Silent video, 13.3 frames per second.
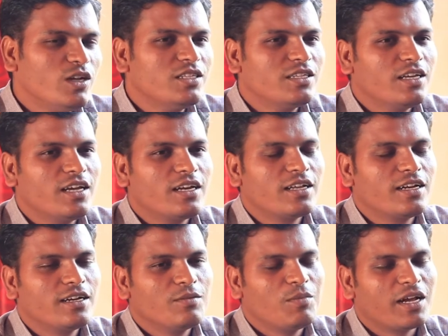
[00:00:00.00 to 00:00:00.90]
1
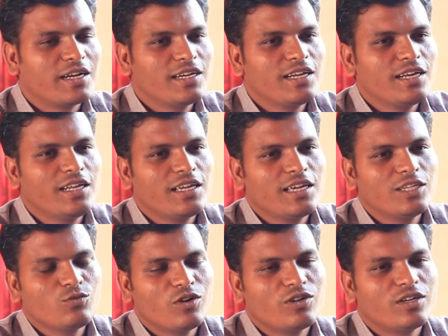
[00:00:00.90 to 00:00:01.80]
crore marketing
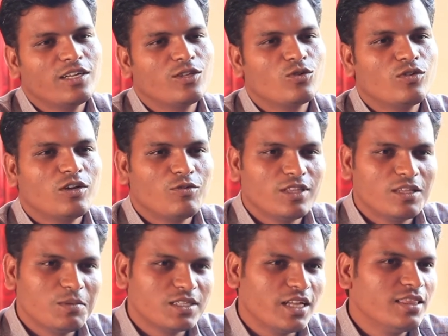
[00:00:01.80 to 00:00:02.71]
linkage we have done through
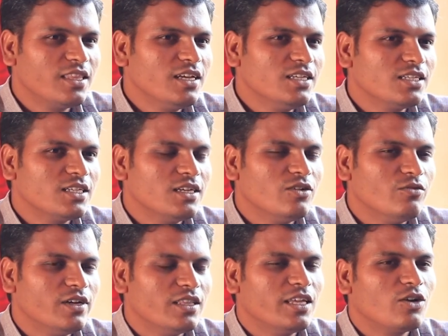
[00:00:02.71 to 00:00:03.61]
Navodyami Santesh,
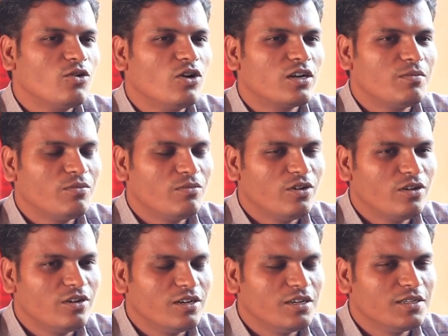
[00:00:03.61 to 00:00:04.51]
where they got
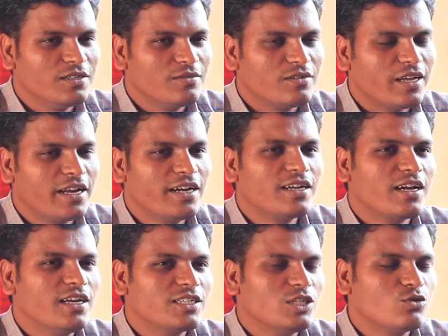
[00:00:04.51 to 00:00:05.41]
direct
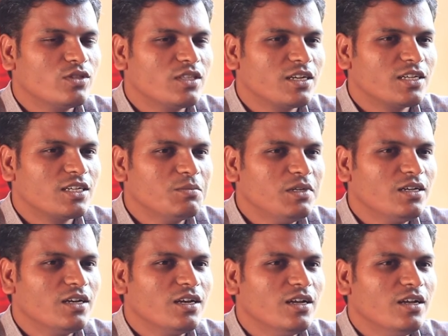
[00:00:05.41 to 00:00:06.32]
connections with the
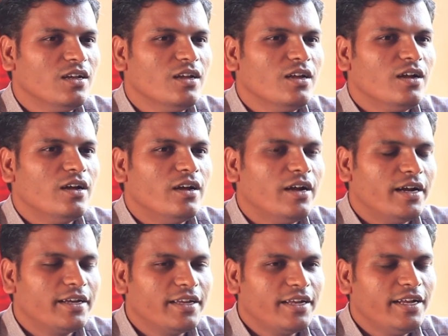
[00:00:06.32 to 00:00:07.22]
customer.
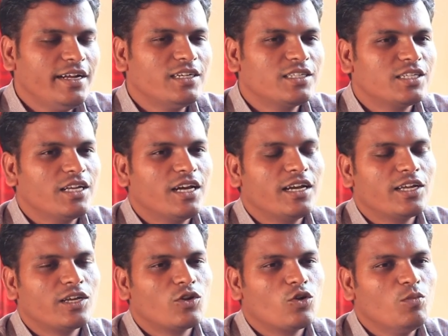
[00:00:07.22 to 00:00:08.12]
And 8 crore
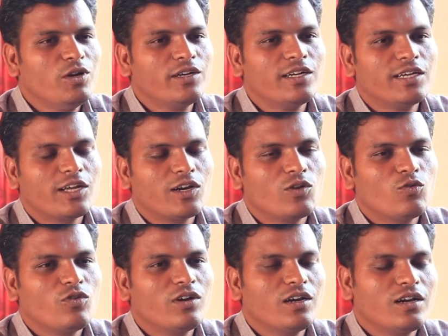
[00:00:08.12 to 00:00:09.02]
cumulative
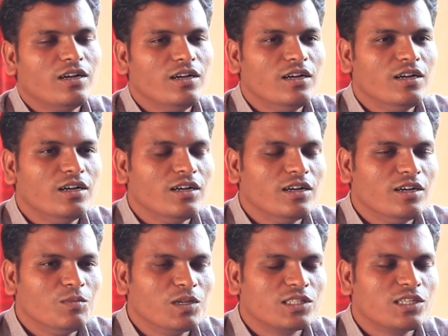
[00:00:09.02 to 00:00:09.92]
turnover,
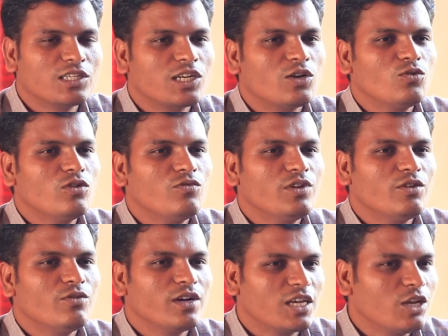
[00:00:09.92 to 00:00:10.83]
business turnover we
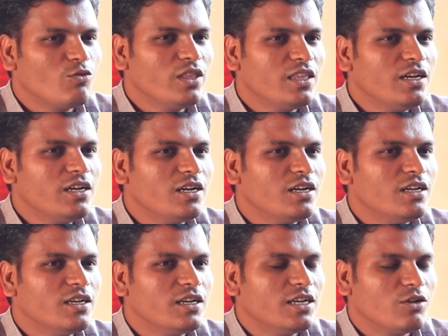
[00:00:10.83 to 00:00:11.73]
are working with it
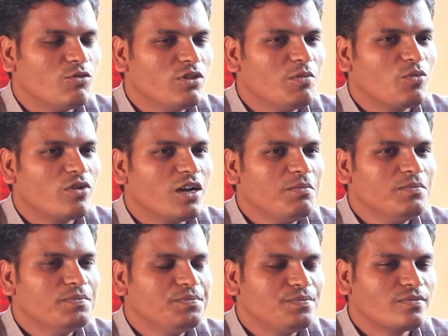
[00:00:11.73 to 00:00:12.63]
in Navodyami program.
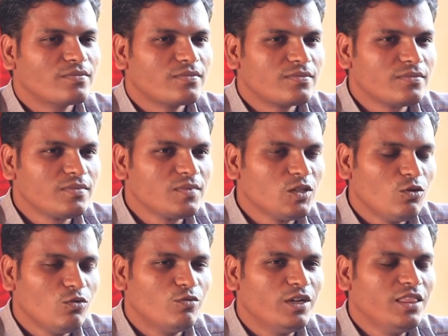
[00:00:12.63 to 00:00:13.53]

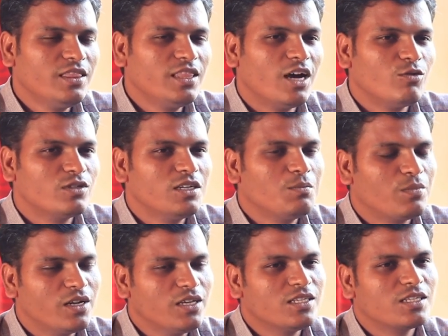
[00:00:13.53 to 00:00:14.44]

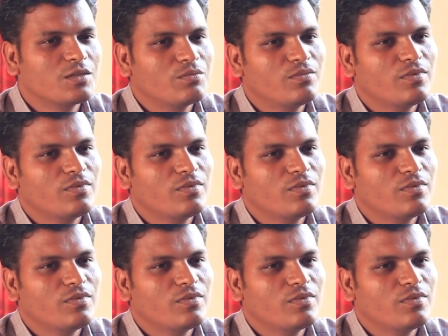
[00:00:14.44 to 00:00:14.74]
1,000+